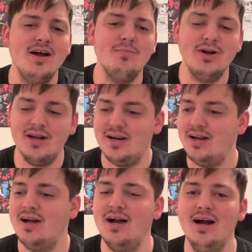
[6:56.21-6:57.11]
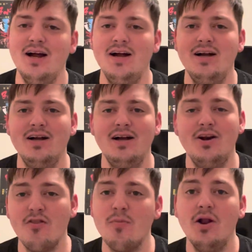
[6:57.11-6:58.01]
But
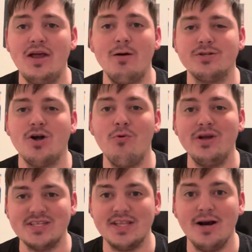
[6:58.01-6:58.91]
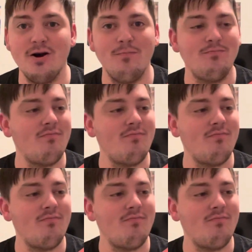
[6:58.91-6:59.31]
Another Meltdown was always there.